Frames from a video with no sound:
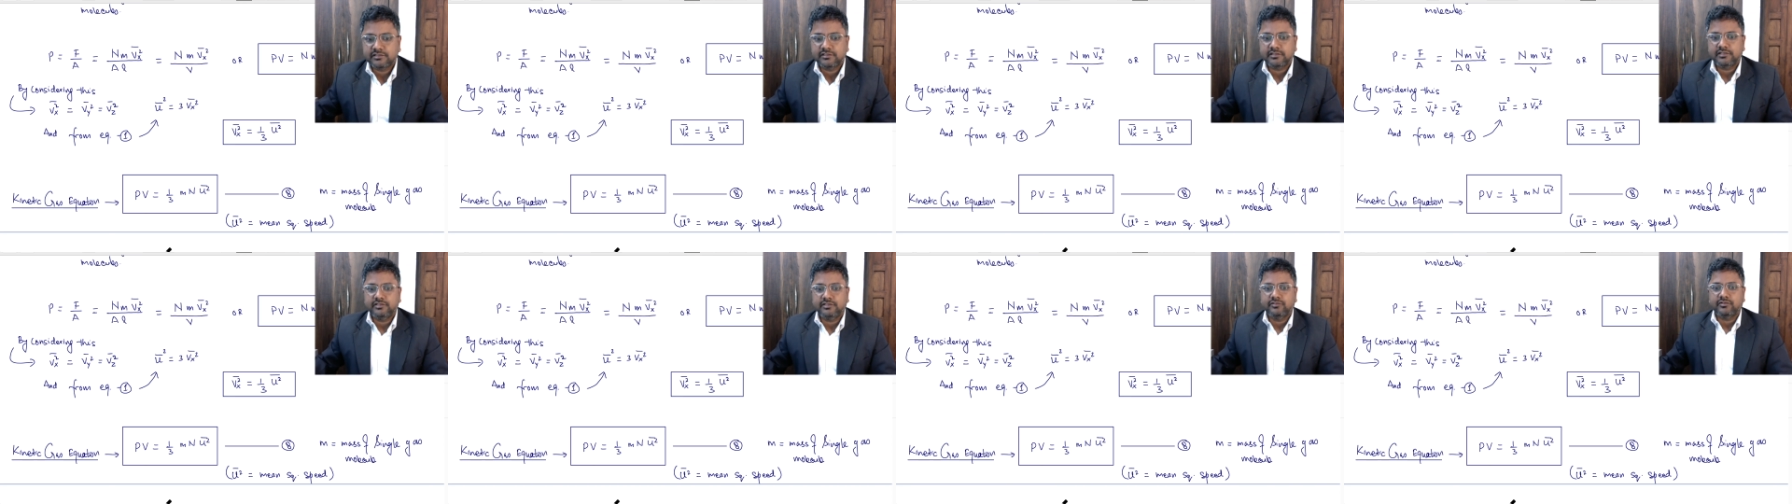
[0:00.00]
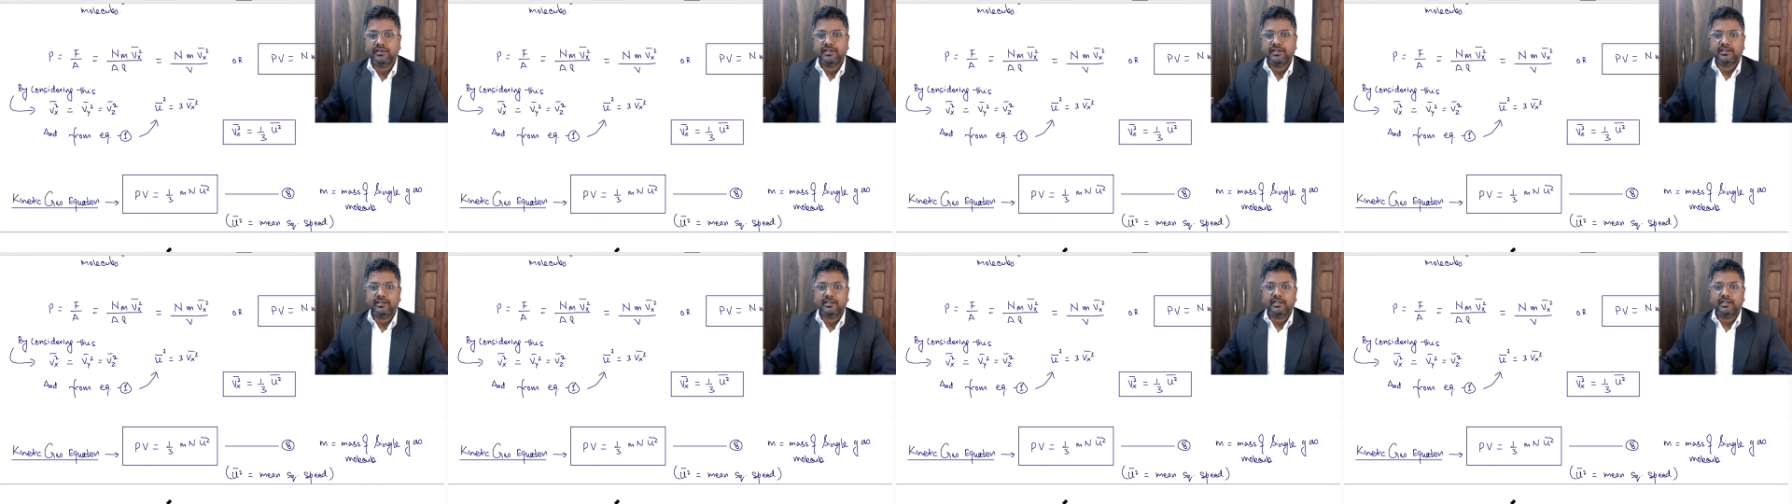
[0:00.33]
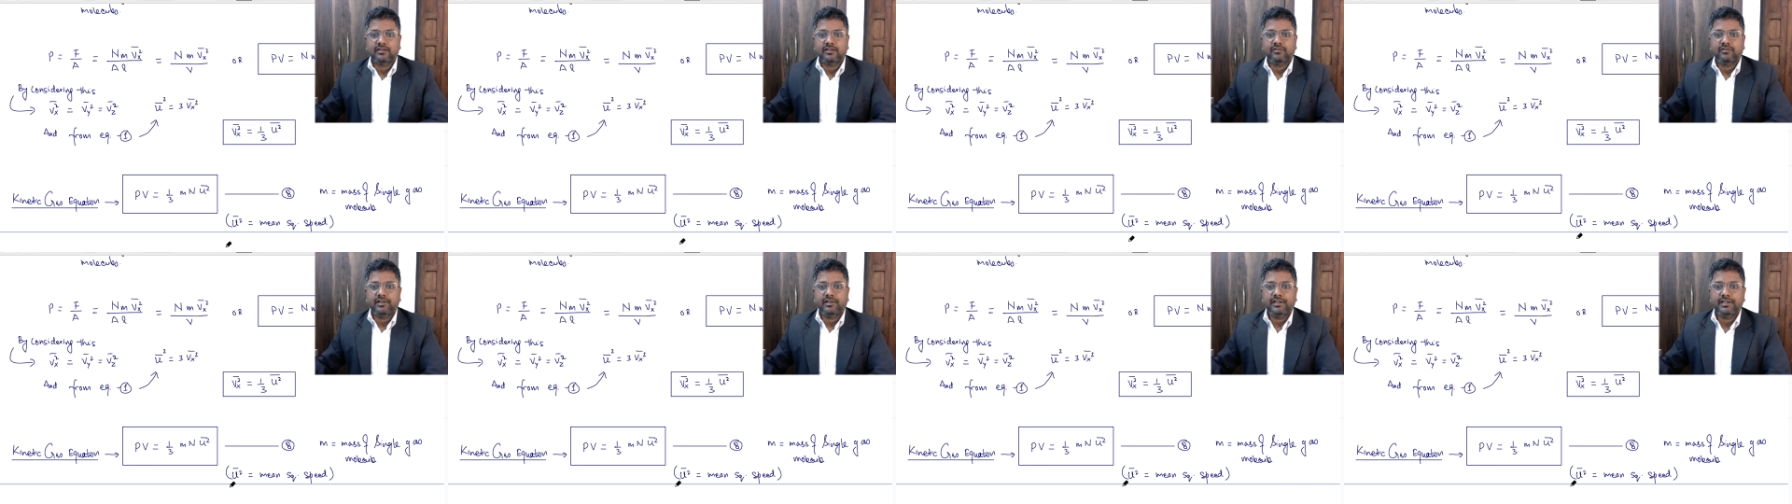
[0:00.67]
you can
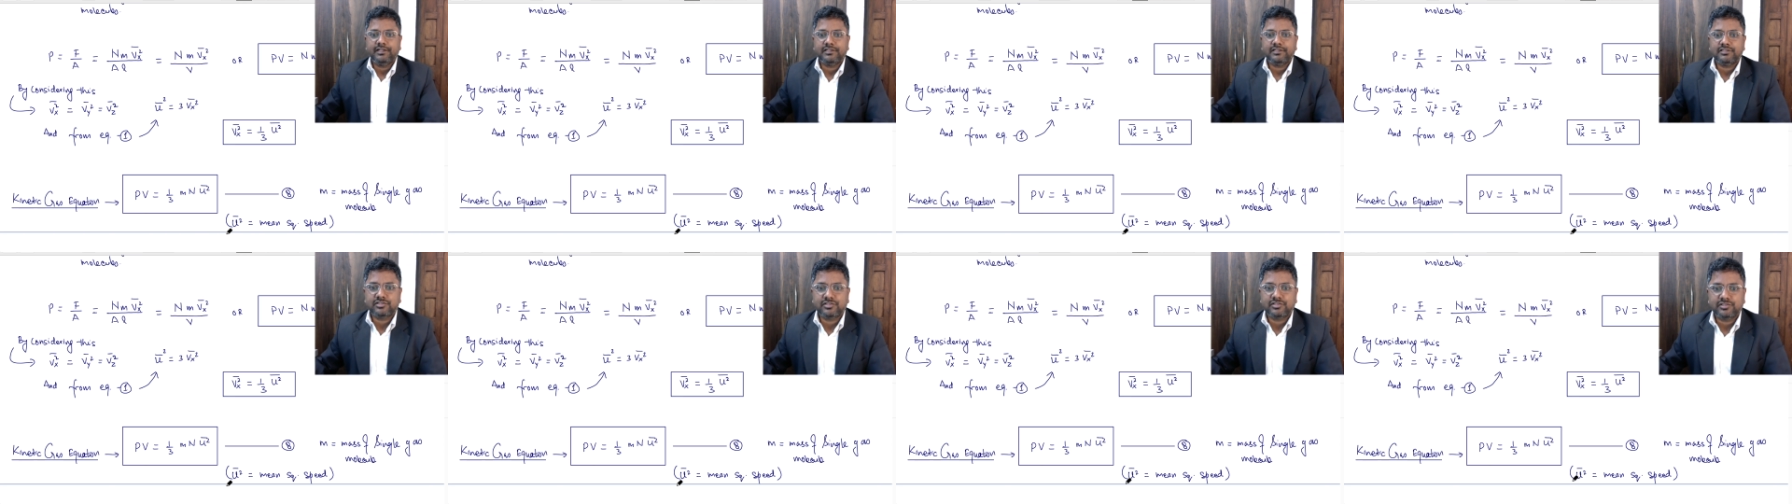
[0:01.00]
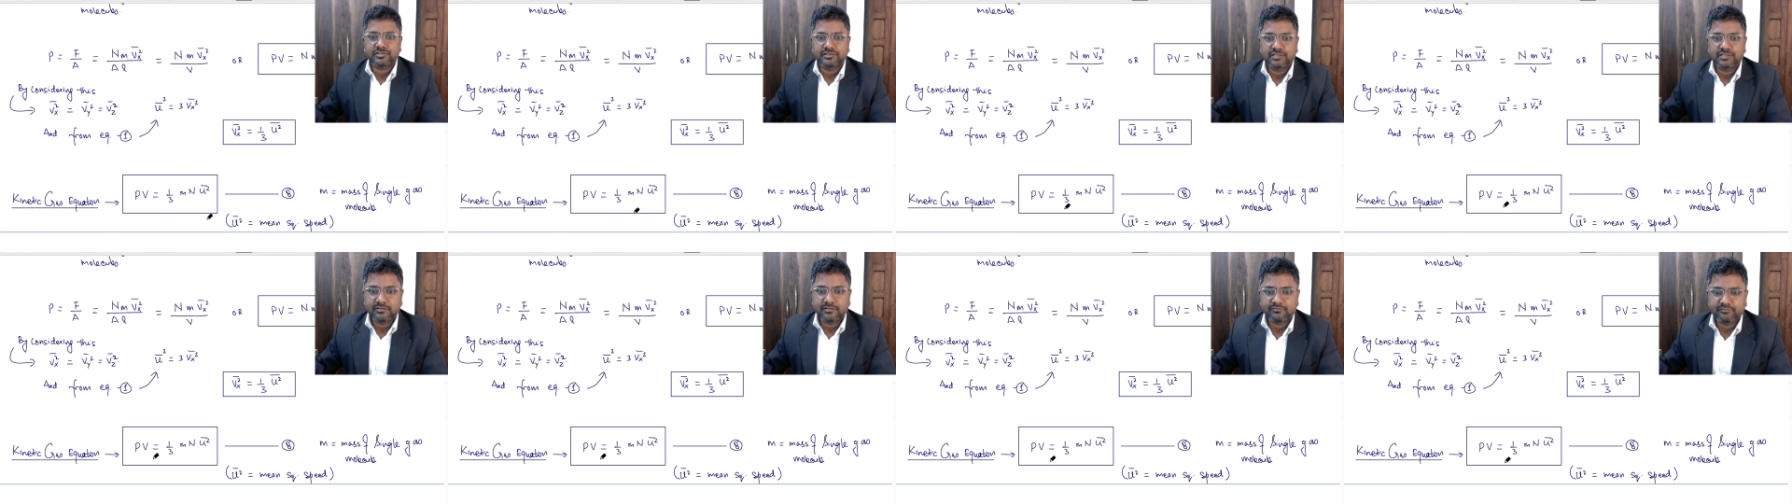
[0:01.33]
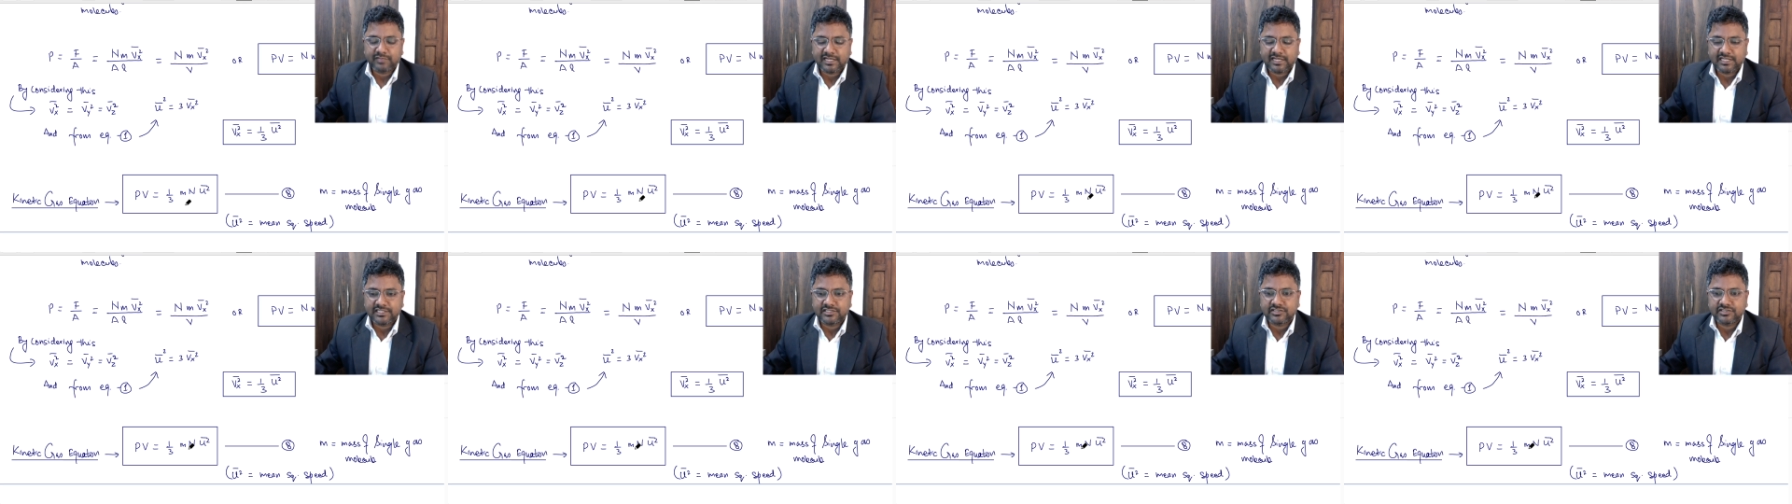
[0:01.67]
calculate the
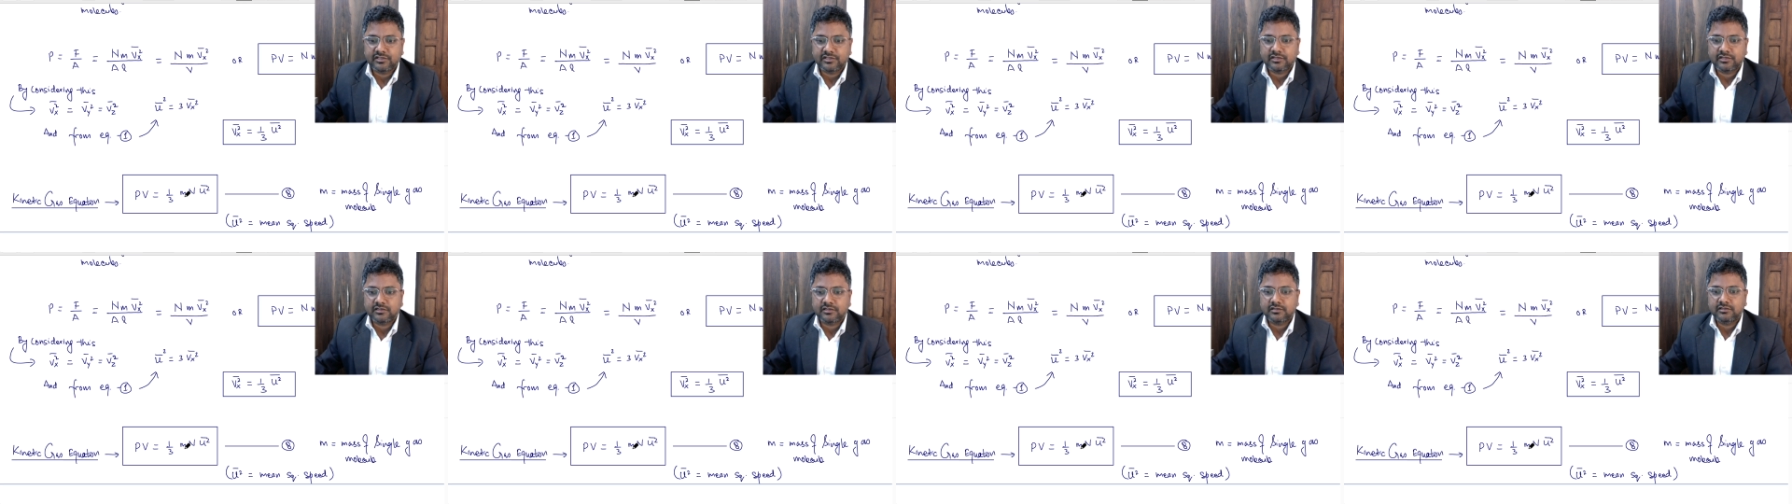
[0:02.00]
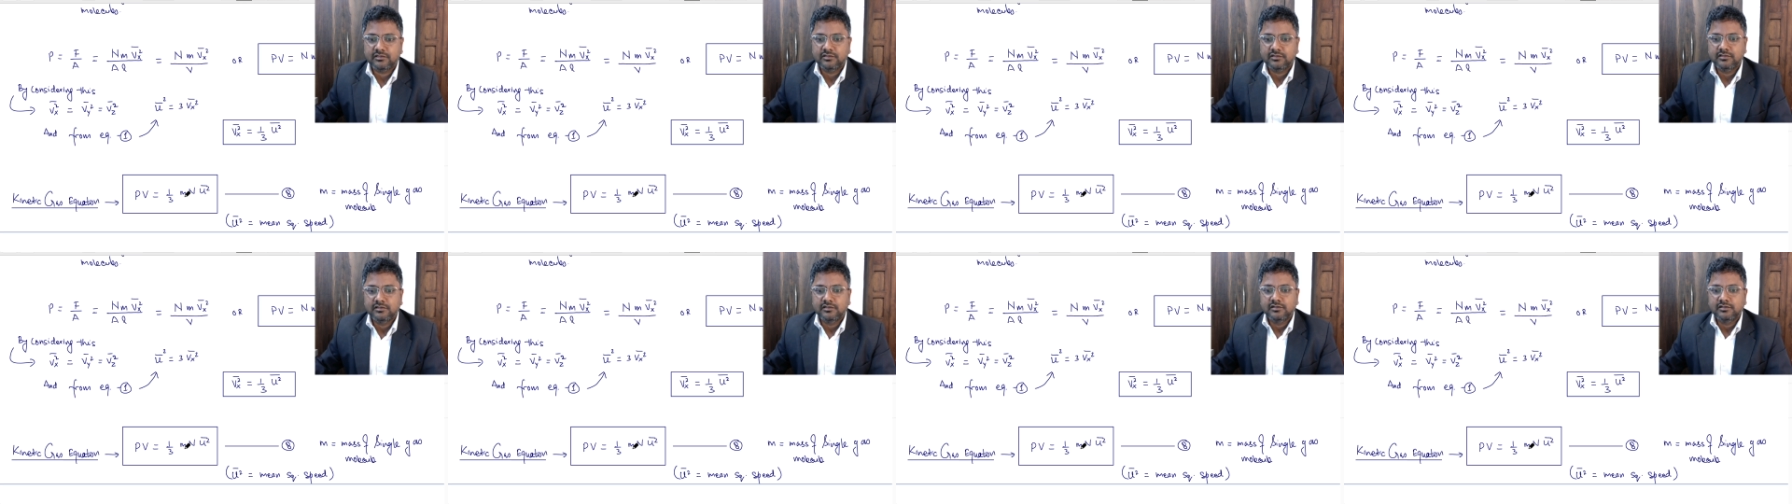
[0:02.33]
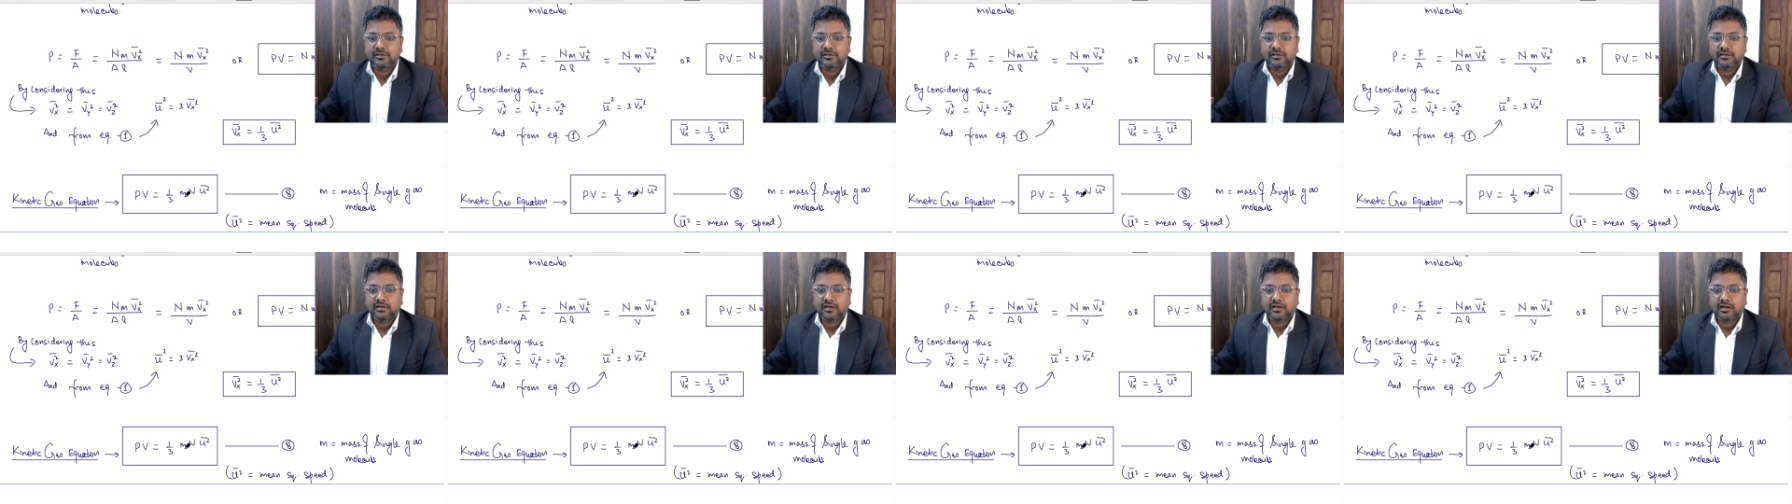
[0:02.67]
pressure
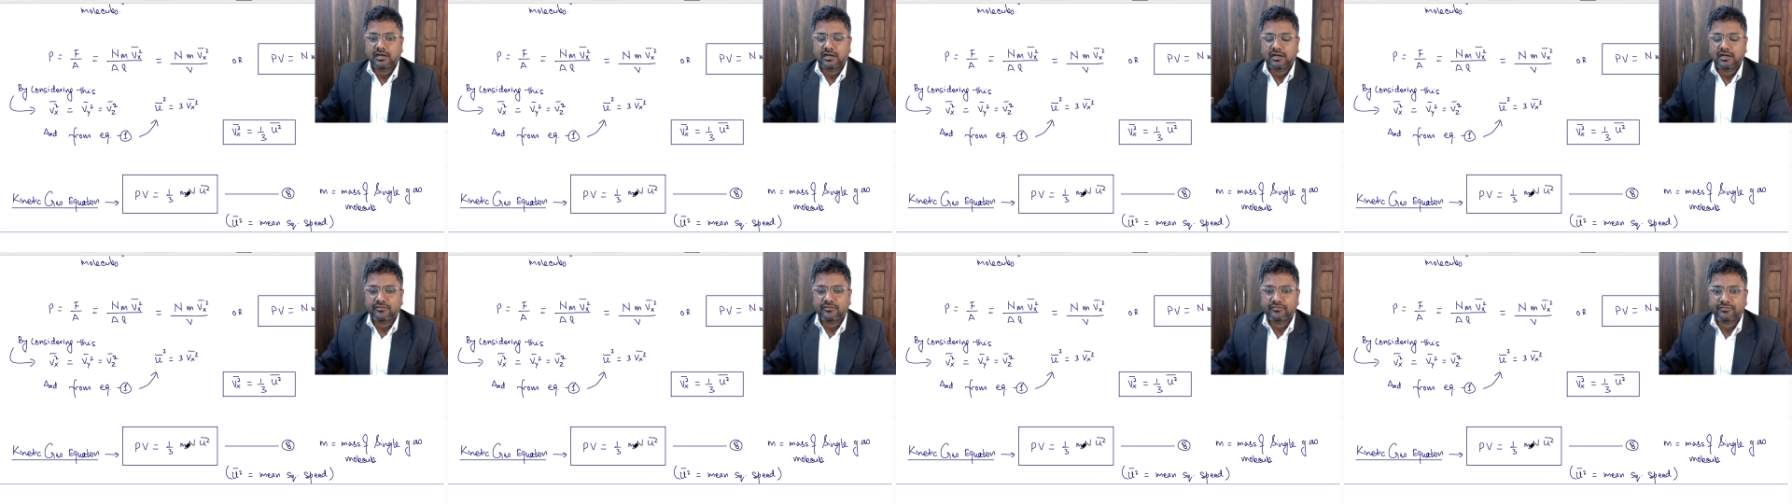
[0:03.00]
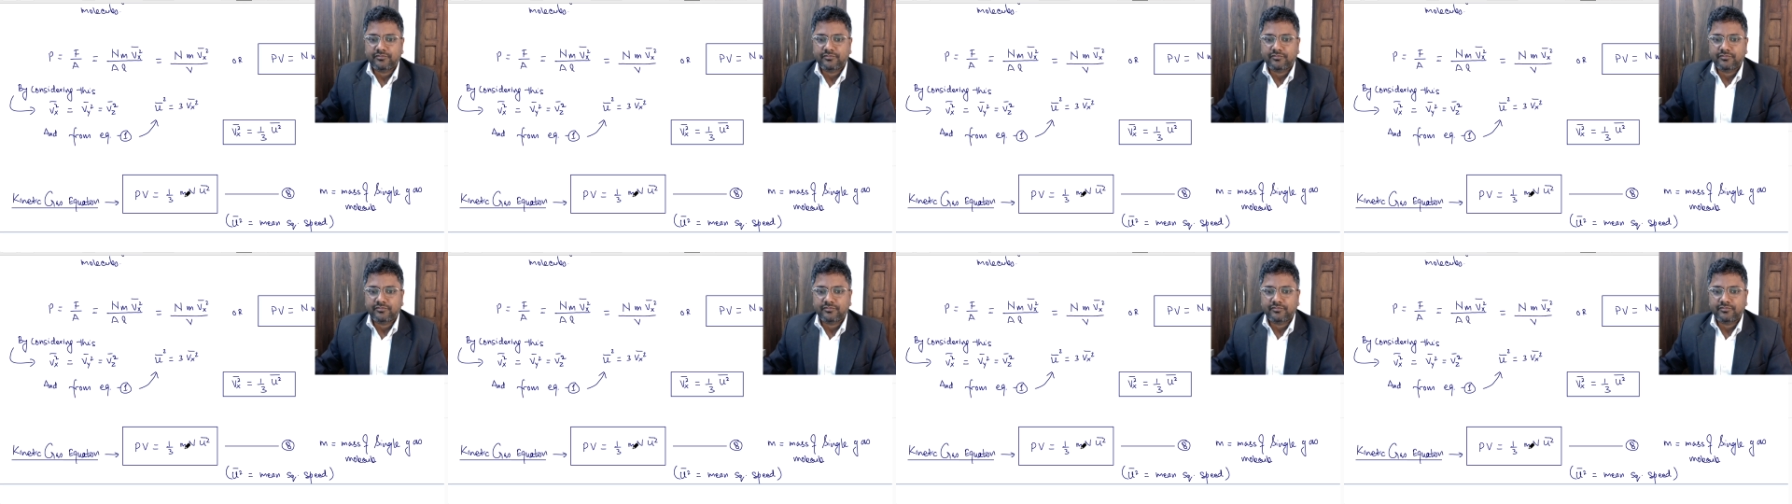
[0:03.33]
of